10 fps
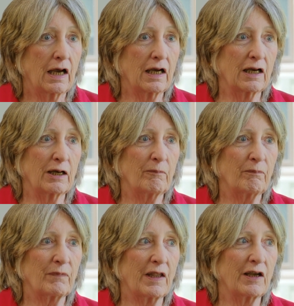
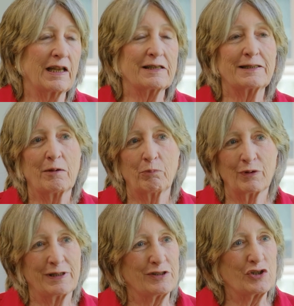An
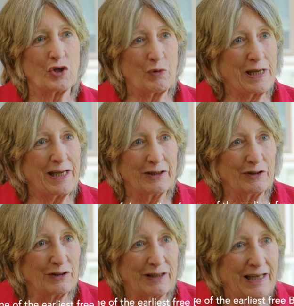example is Stony
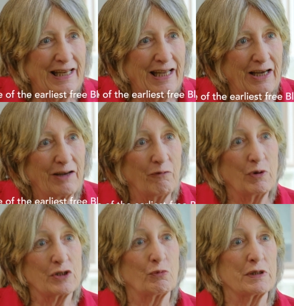Hill,
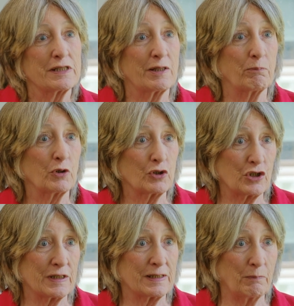which was the
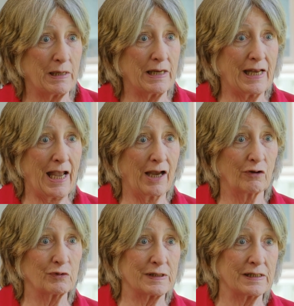Purchase Meeting
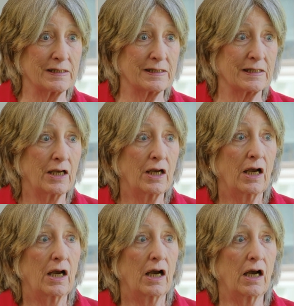House's
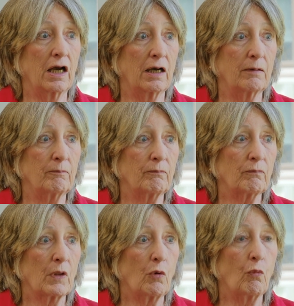
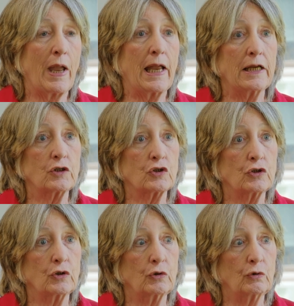way
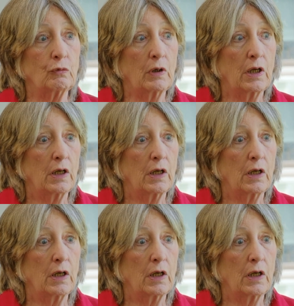to